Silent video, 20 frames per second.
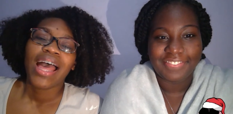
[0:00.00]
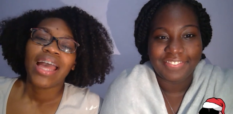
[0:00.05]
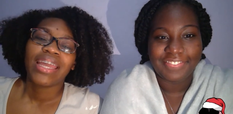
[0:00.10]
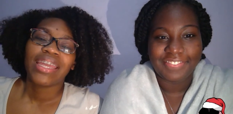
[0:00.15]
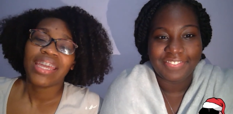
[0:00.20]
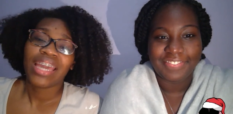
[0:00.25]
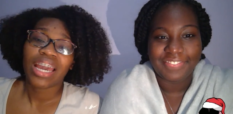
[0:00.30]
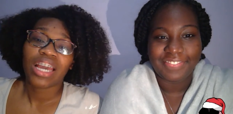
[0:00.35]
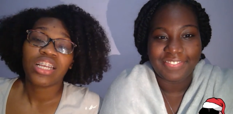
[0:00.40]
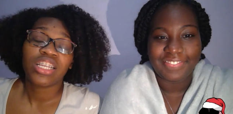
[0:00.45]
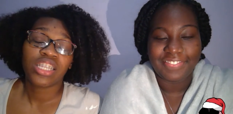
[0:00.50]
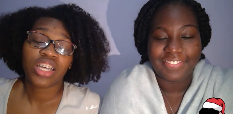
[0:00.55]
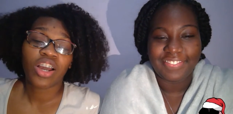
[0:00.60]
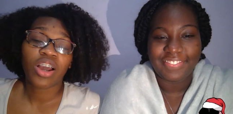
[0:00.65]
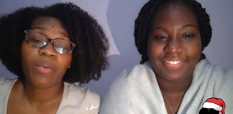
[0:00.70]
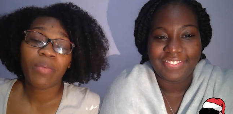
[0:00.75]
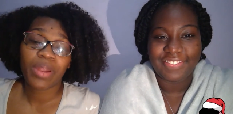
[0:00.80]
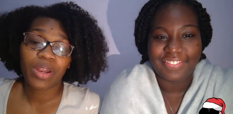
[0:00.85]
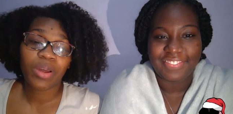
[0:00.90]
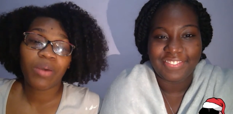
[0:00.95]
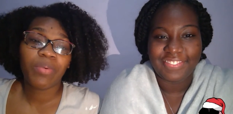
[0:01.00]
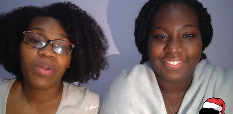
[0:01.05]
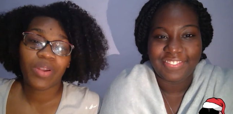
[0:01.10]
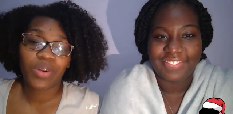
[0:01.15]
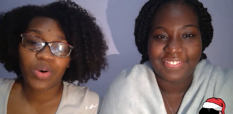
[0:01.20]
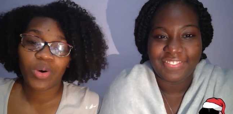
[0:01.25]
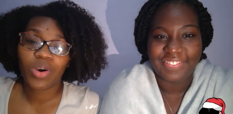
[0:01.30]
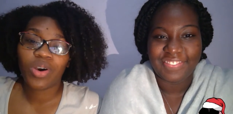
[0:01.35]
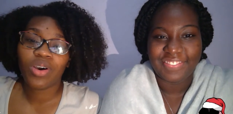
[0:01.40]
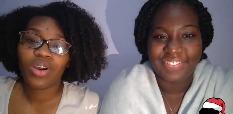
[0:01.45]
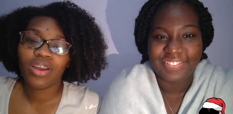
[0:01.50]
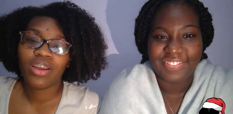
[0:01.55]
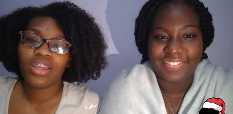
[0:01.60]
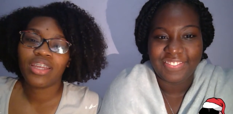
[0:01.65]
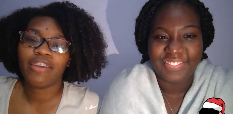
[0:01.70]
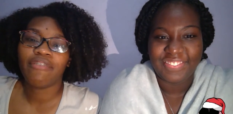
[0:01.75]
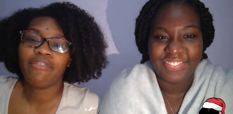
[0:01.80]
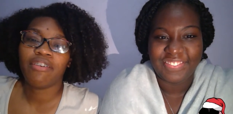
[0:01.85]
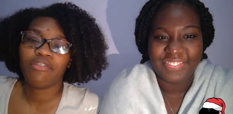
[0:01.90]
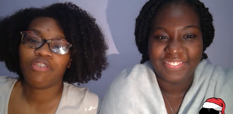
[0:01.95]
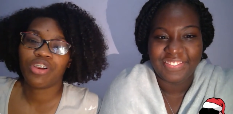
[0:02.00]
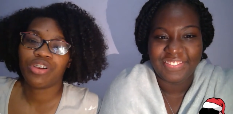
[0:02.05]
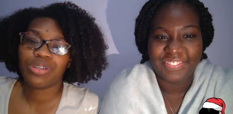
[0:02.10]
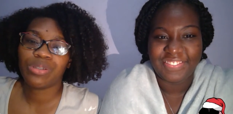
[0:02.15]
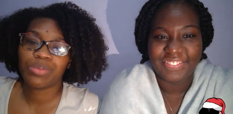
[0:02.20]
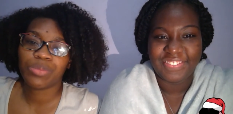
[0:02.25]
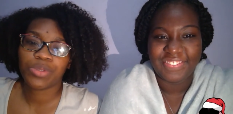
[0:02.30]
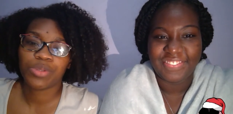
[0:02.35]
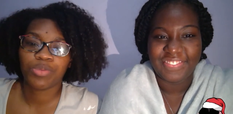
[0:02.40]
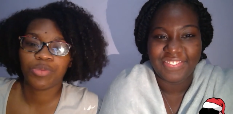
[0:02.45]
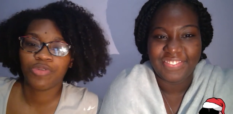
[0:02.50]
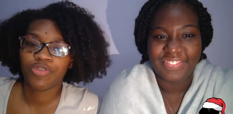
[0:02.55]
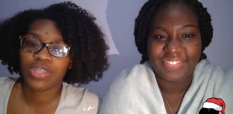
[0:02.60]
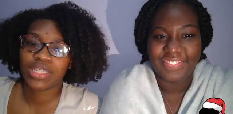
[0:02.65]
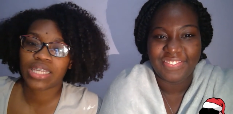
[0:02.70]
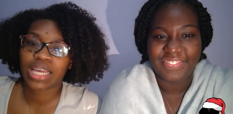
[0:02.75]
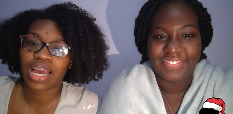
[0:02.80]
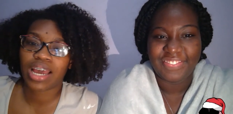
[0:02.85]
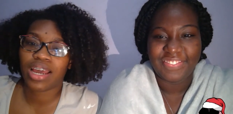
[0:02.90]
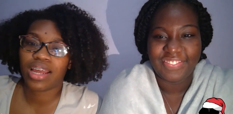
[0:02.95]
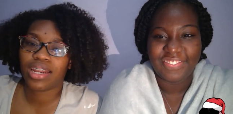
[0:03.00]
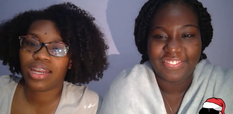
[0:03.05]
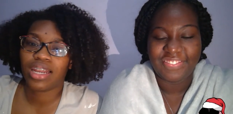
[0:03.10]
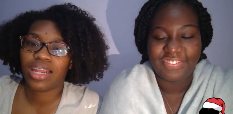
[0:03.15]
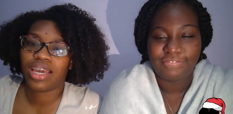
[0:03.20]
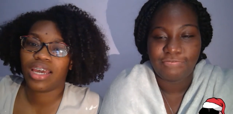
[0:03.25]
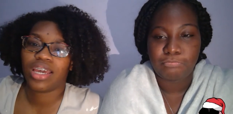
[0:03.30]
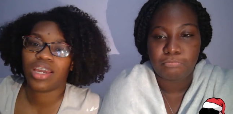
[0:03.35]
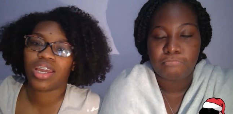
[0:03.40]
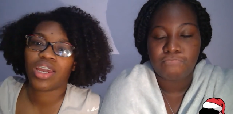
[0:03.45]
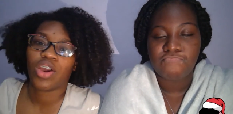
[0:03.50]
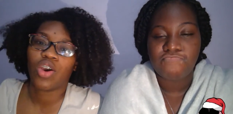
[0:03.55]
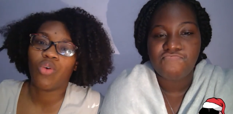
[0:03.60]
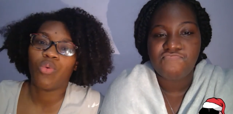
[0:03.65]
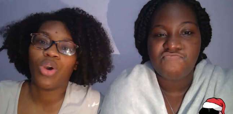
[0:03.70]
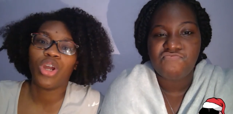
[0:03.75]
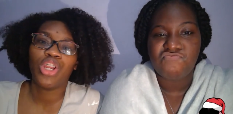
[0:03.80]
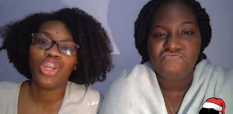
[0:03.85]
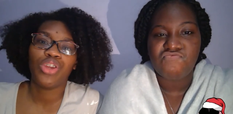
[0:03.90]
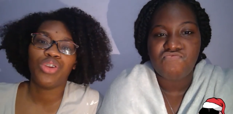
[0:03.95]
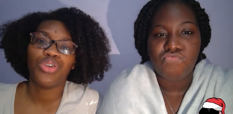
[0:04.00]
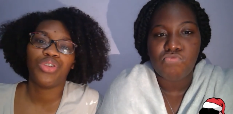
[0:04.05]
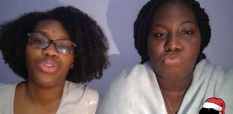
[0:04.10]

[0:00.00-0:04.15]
Speaker 1: Yeah, so comment down below your favorite Christmas movies and like what do you